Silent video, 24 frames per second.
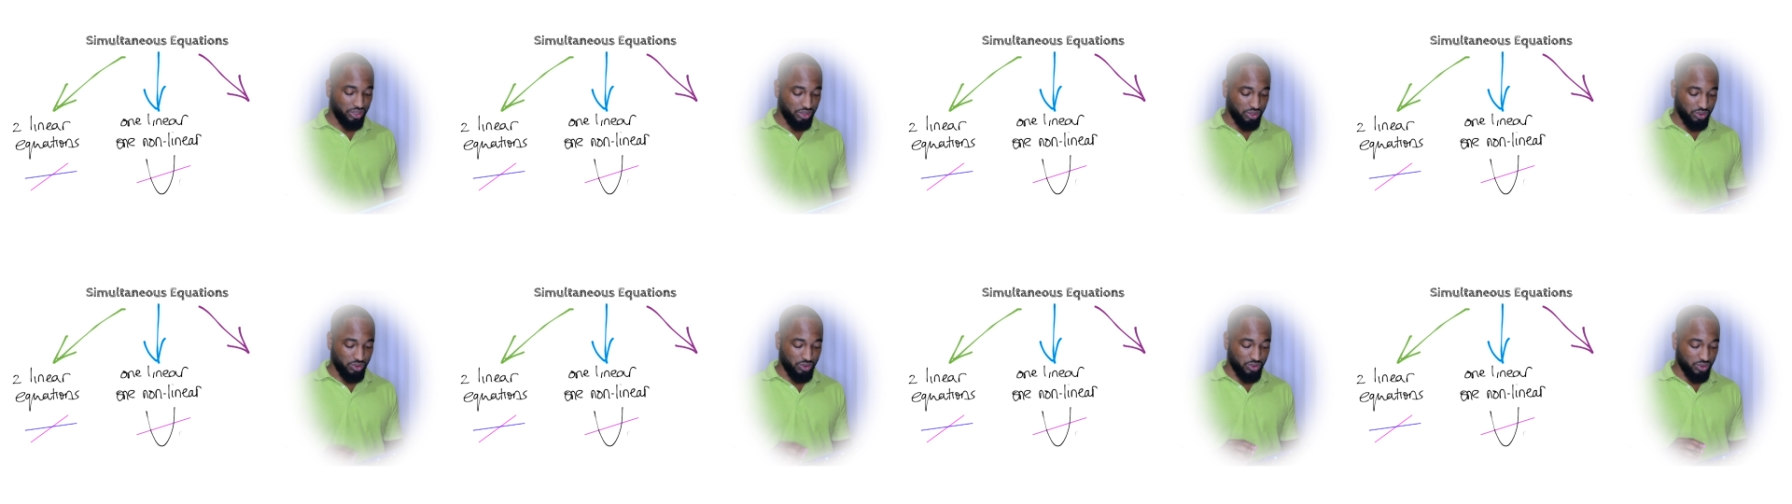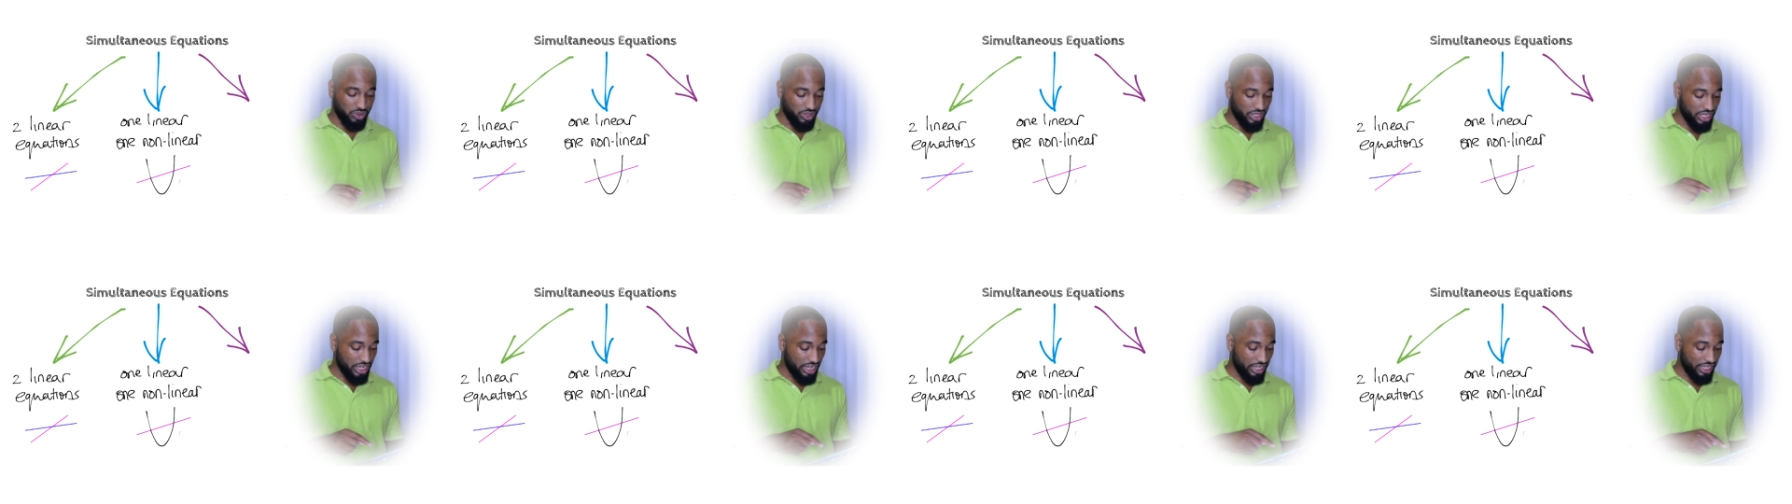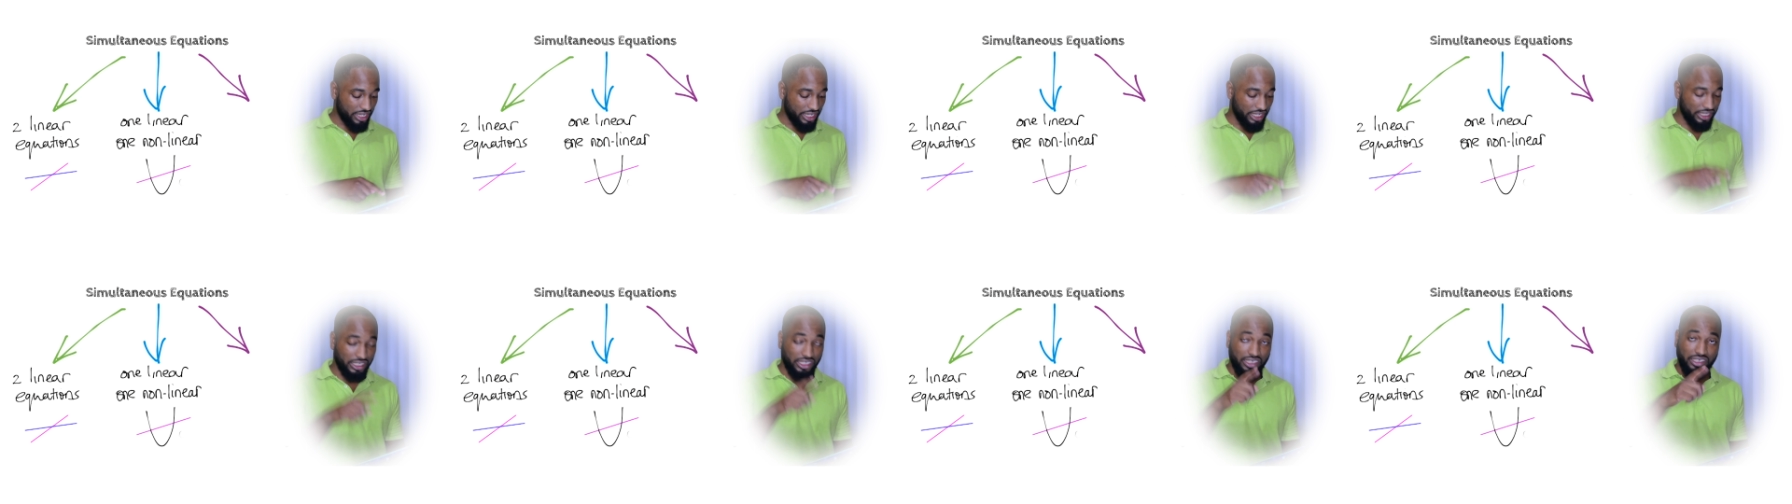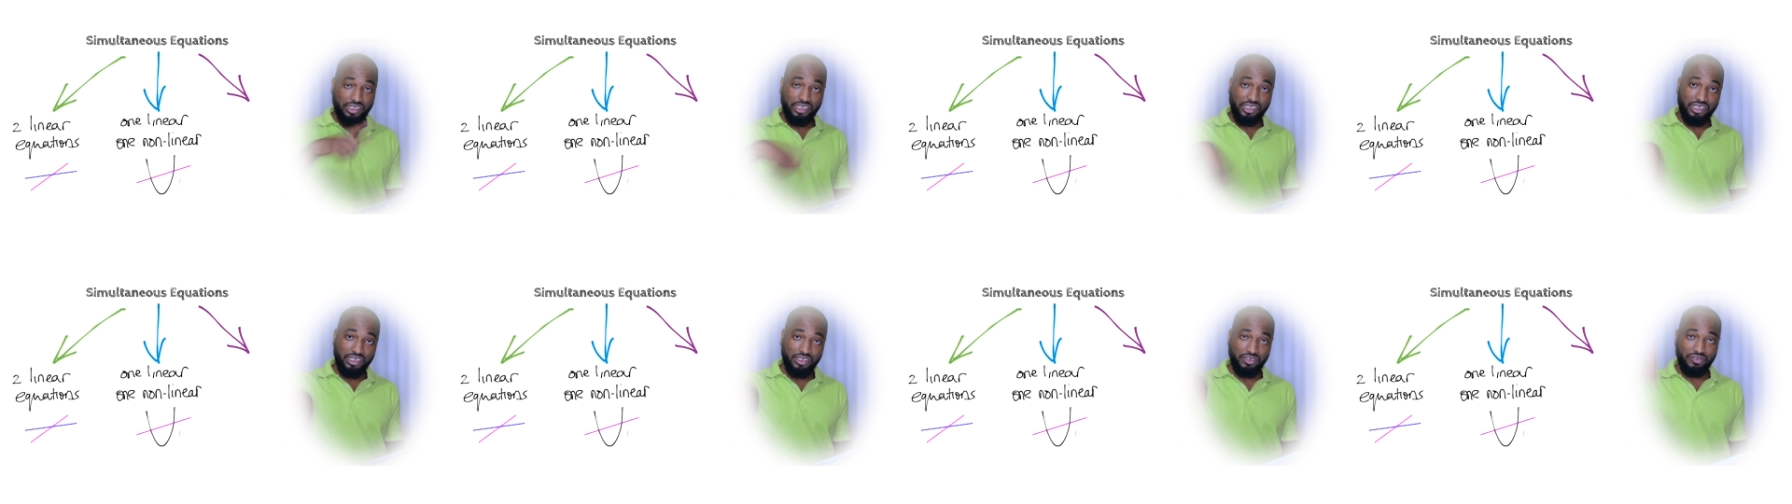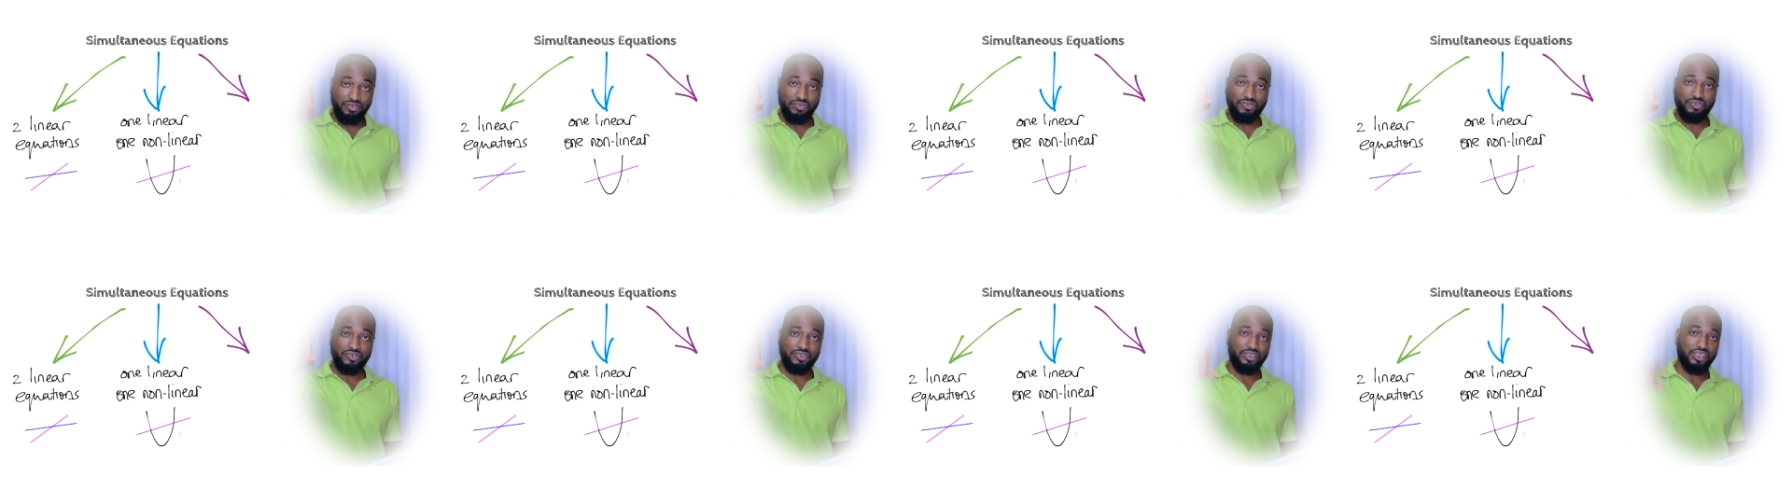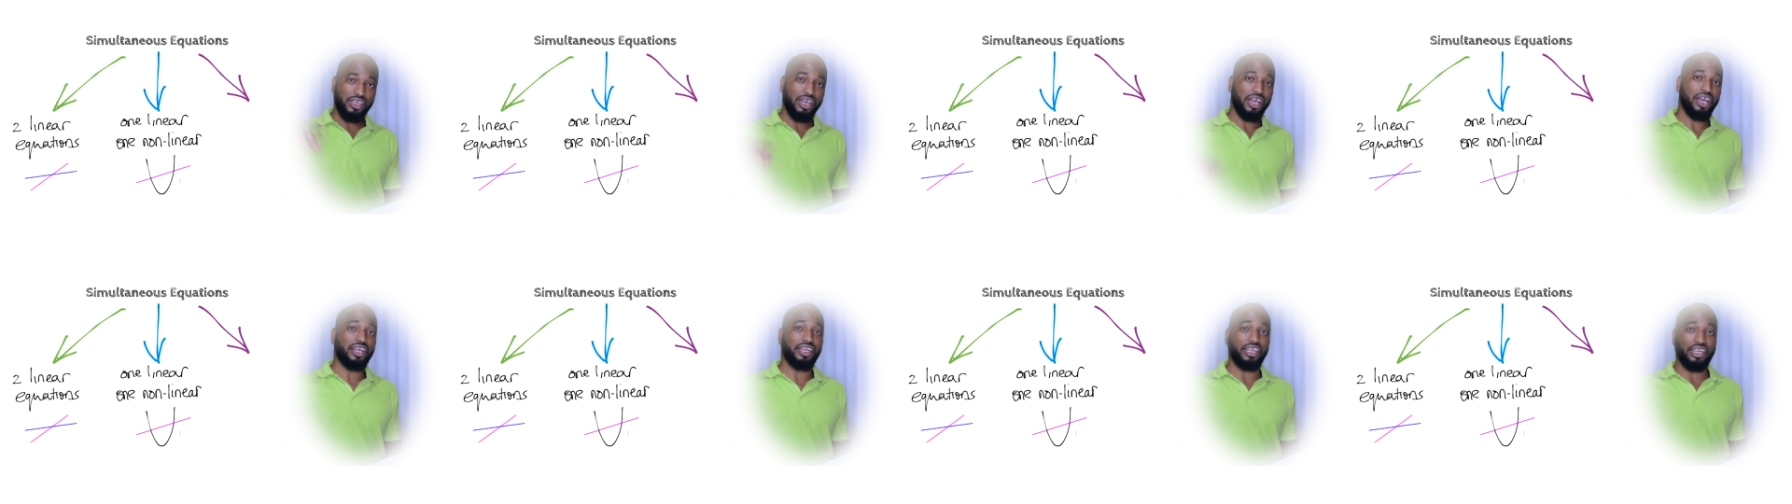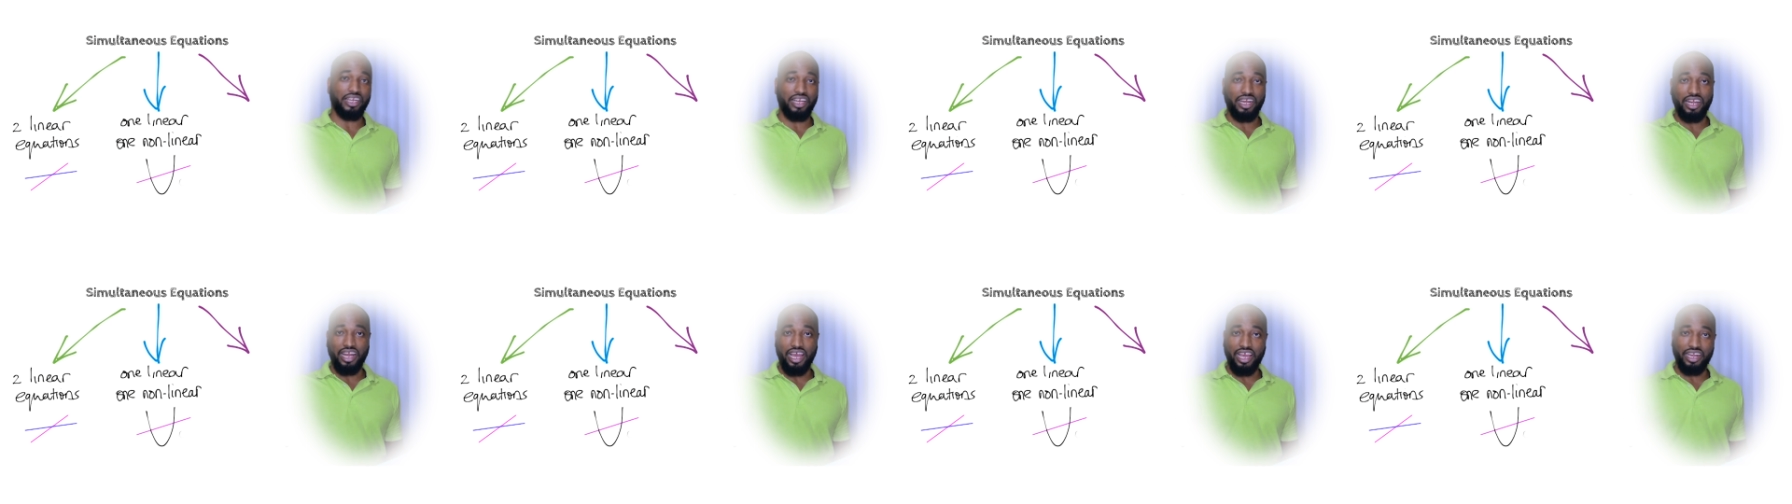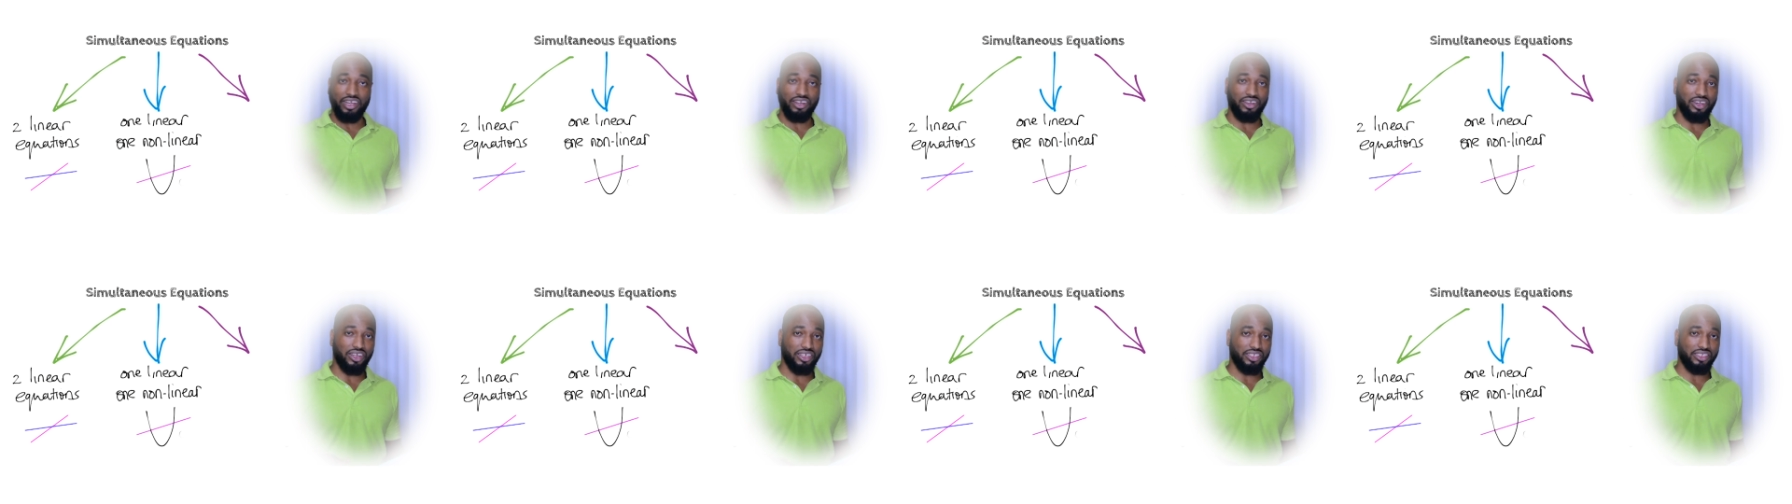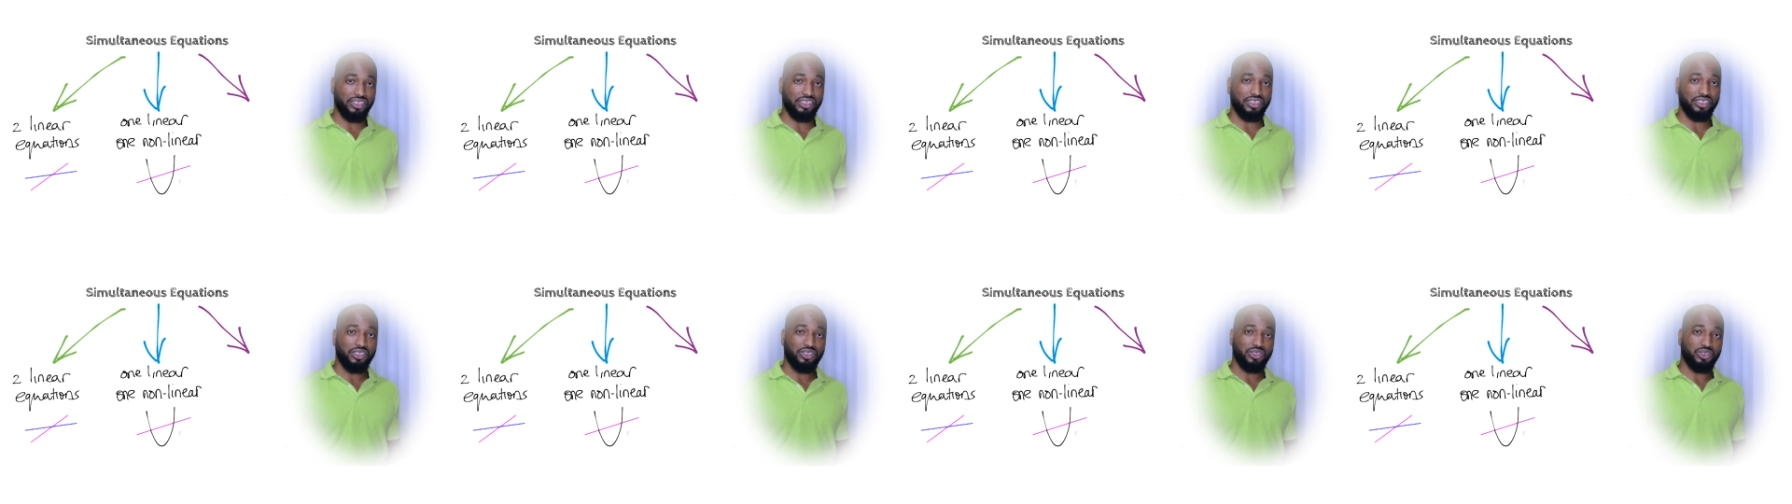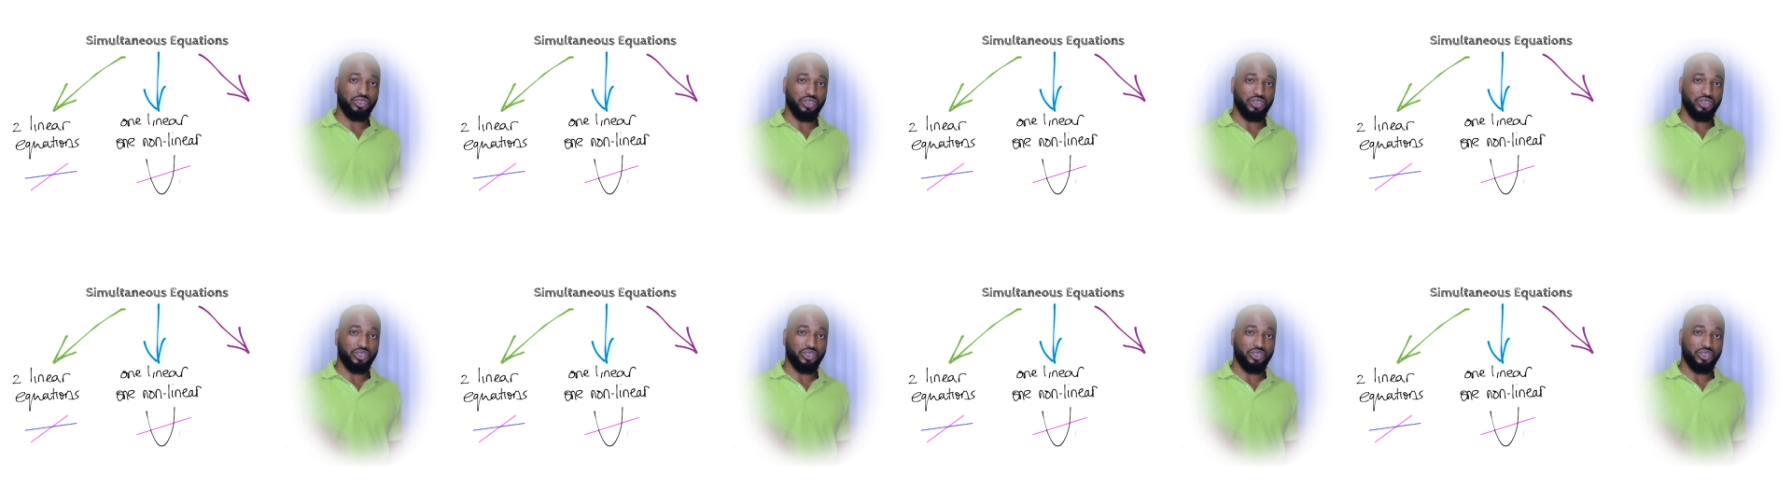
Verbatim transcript: So you're looking at a curve and then a line cuts.